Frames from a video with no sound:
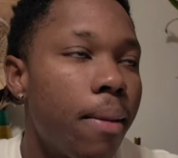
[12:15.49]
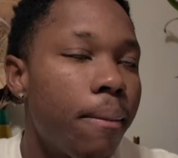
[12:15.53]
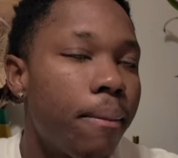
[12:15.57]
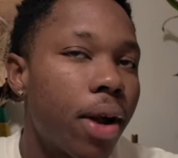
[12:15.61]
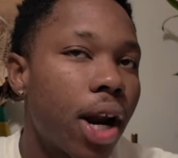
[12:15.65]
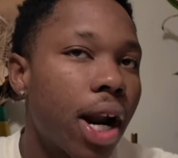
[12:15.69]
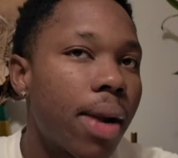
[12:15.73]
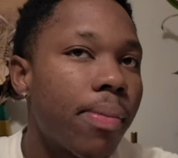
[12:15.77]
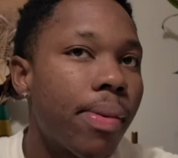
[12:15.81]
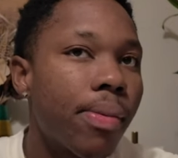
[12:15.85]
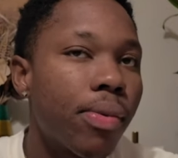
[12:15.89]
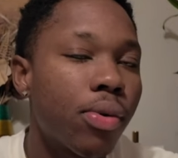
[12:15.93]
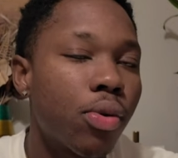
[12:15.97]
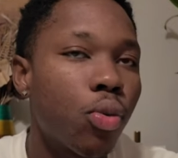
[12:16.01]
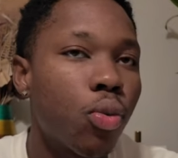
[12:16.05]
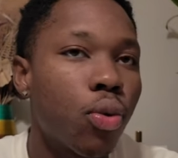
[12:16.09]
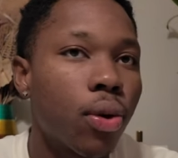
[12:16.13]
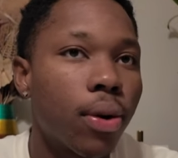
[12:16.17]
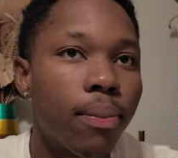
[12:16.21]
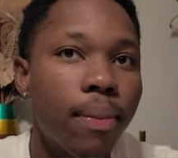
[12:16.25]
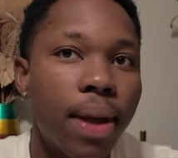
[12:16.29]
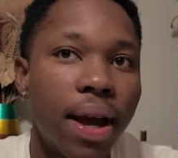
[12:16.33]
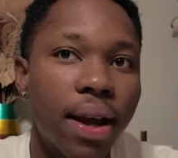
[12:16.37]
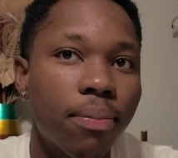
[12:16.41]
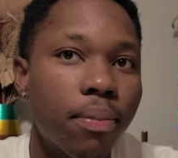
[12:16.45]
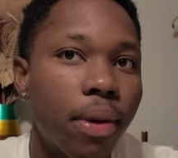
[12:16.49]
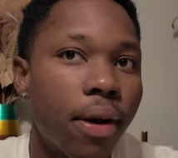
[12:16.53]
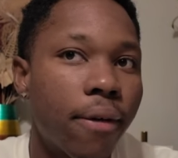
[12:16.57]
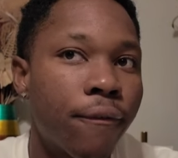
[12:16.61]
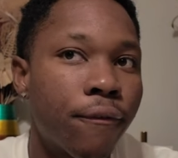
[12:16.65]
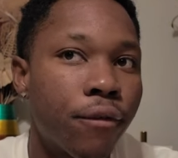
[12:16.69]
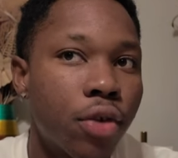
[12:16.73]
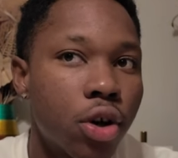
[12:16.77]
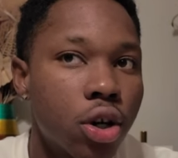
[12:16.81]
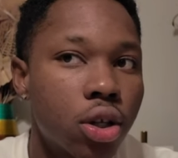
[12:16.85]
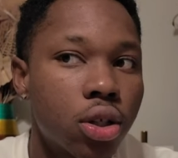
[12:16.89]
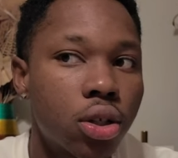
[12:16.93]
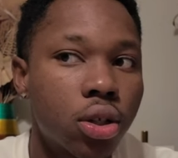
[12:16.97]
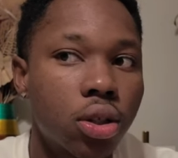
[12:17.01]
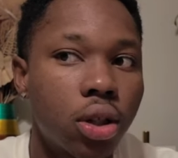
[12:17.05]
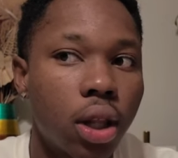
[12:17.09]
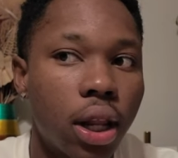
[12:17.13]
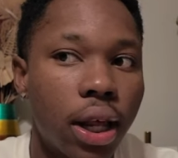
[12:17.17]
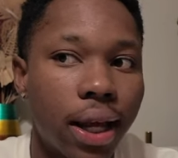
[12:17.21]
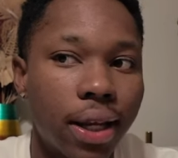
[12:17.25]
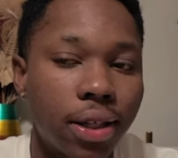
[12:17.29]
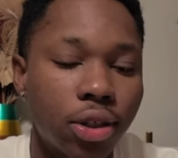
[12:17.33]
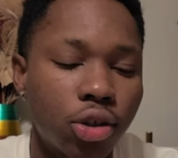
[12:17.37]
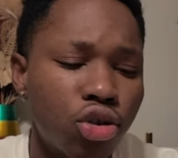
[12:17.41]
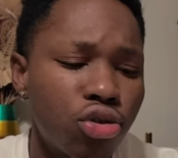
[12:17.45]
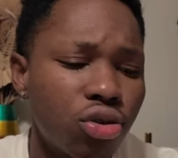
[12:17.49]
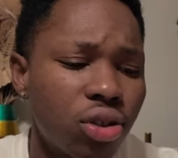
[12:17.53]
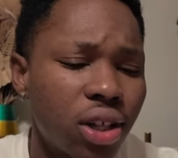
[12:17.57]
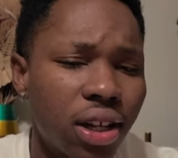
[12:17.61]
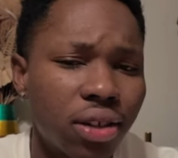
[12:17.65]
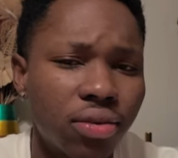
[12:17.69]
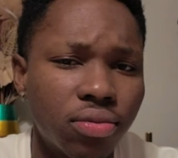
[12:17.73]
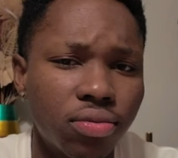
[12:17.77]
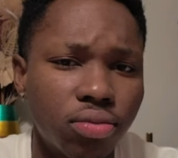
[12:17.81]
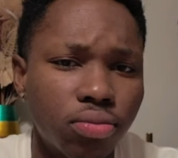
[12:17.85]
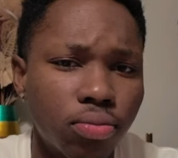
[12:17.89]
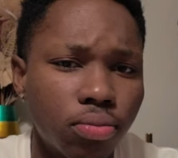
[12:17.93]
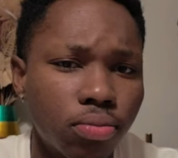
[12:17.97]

But I remember as soon as I